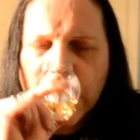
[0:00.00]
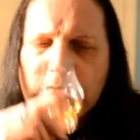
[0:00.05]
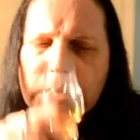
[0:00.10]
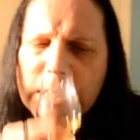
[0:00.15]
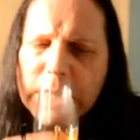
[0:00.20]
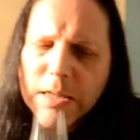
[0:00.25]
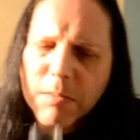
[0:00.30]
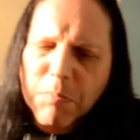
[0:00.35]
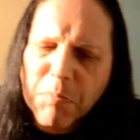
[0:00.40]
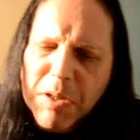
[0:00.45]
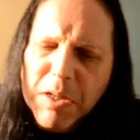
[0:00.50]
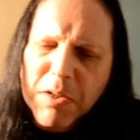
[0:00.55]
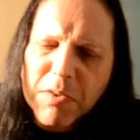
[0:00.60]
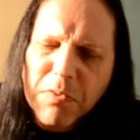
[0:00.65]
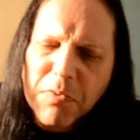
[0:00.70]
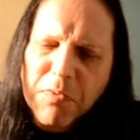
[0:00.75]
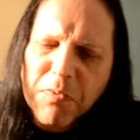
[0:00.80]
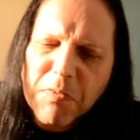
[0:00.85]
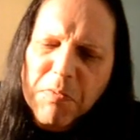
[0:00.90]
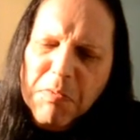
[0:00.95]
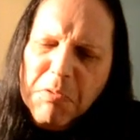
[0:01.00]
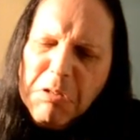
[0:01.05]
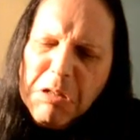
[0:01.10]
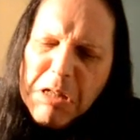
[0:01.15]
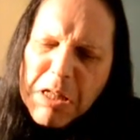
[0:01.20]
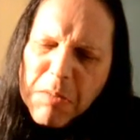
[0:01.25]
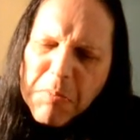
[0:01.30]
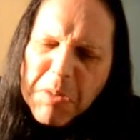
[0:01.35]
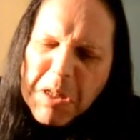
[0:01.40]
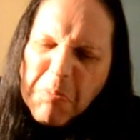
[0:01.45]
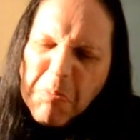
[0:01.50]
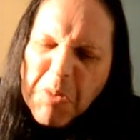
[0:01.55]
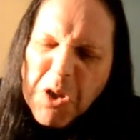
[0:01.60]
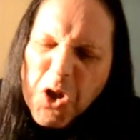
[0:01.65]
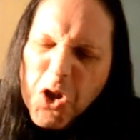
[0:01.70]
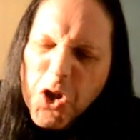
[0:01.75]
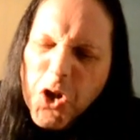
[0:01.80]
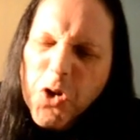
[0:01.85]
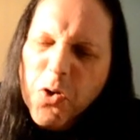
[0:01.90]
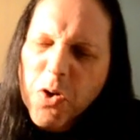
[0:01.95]
Little bit of
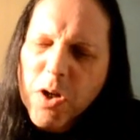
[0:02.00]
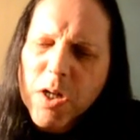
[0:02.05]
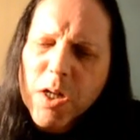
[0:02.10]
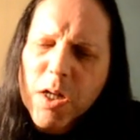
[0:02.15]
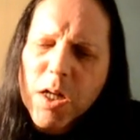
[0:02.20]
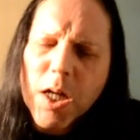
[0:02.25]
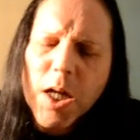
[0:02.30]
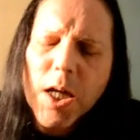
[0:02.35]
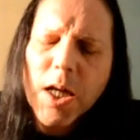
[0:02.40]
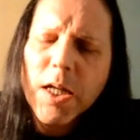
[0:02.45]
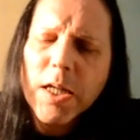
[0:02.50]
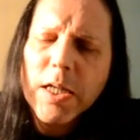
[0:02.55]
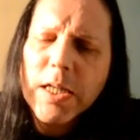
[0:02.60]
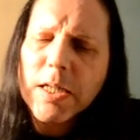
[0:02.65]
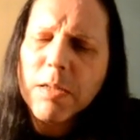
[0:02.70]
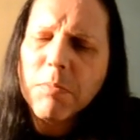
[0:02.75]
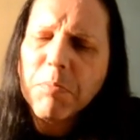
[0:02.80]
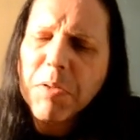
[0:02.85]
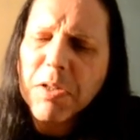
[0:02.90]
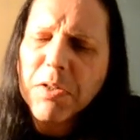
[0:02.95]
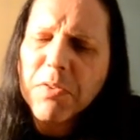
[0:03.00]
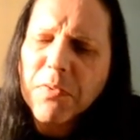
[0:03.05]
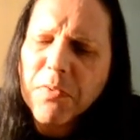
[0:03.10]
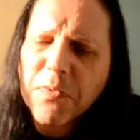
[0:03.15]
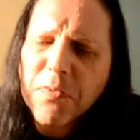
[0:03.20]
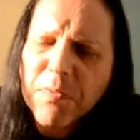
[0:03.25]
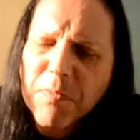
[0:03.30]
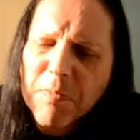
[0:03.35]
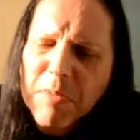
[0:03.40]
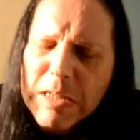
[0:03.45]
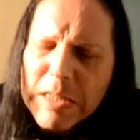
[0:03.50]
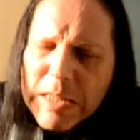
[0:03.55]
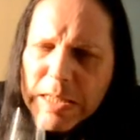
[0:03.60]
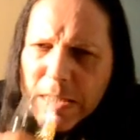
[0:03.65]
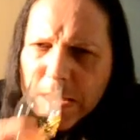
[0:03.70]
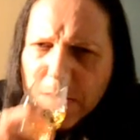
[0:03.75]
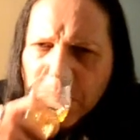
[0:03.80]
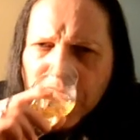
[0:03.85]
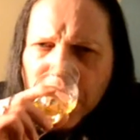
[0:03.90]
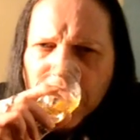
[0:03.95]
manure, little bit of
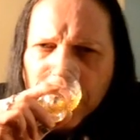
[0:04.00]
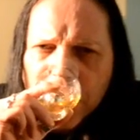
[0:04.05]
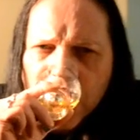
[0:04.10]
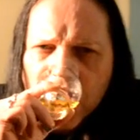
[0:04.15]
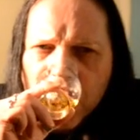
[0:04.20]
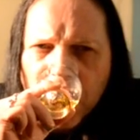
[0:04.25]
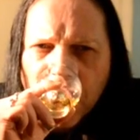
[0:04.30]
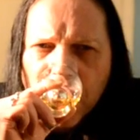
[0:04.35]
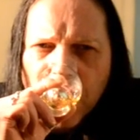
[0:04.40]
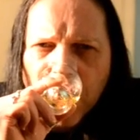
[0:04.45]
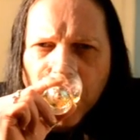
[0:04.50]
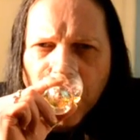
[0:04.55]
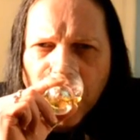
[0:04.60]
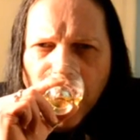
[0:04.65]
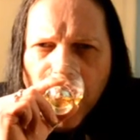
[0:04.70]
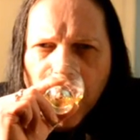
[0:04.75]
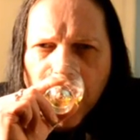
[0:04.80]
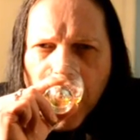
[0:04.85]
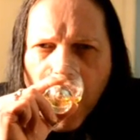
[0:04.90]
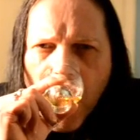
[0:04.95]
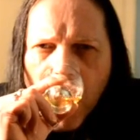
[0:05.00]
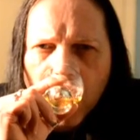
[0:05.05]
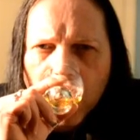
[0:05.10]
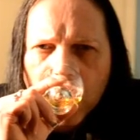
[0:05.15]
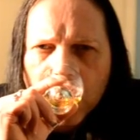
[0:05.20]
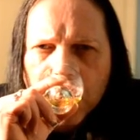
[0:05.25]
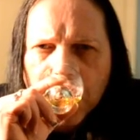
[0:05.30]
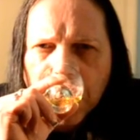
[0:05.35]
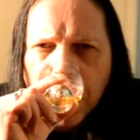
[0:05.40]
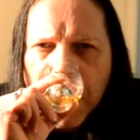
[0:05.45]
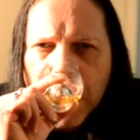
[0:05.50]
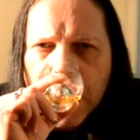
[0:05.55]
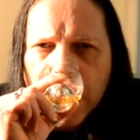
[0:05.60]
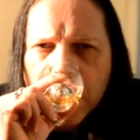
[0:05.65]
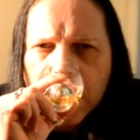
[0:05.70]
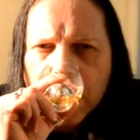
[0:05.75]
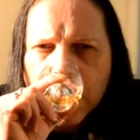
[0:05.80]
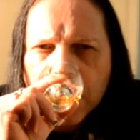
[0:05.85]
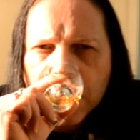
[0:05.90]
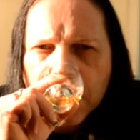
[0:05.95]
sort of very old peat.